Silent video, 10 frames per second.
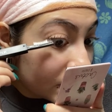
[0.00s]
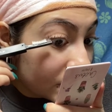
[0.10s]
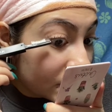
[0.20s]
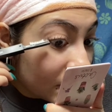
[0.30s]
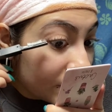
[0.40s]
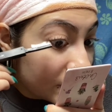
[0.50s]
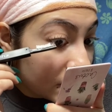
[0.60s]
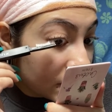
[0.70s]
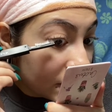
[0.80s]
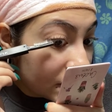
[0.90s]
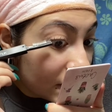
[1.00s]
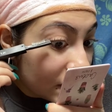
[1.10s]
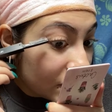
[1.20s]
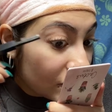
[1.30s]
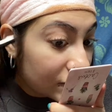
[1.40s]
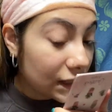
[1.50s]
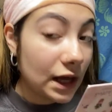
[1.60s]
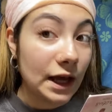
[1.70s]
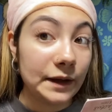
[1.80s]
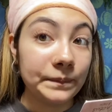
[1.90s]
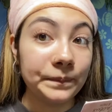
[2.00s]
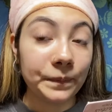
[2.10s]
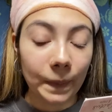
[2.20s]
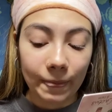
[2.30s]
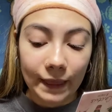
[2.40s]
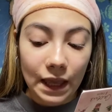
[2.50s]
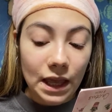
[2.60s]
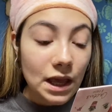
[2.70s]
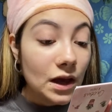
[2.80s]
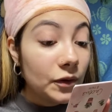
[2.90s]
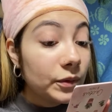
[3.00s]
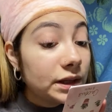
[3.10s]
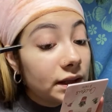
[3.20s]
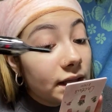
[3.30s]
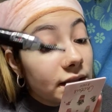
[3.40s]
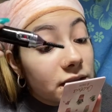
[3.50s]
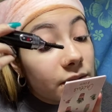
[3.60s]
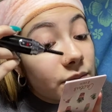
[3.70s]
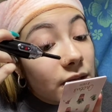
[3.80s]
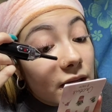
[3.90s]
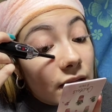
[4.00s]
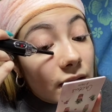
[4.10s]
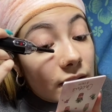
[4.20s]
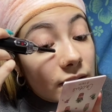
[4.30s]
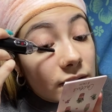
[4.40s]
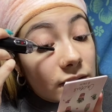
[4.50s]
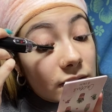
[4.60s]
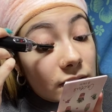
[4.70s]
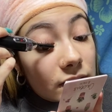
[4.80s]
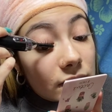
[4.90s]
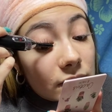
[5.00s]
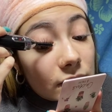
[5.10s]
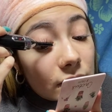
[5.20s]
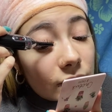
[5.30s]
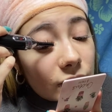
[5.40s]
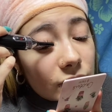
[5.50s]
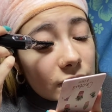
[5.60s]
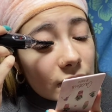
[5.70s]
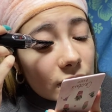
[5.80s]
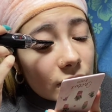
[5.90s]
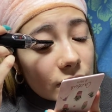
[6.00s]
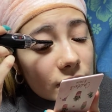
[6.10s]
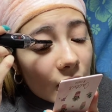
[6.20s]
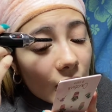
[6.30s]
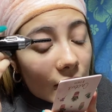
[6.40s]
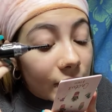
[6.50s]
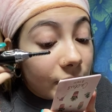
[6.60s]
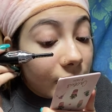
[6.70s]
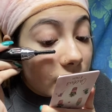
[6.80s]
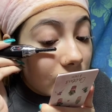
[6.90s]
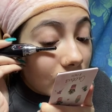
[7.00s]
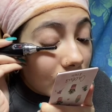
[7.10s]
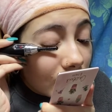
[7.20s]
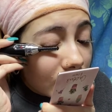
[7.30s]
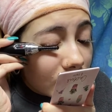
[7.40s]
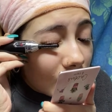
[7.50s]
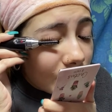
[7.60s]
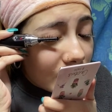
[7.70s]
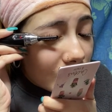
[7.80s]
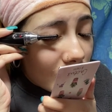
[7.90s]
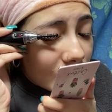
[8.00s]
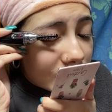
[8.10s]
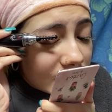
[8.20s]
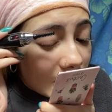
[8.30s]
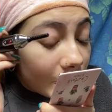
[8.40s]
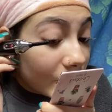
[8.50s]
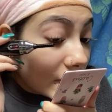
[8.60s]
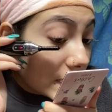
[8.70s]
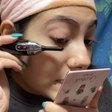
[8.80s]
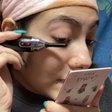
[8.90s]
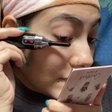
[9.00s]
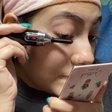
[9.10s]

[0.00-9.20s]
Definitely take your time with this, because if you take your time, they'll be more separated.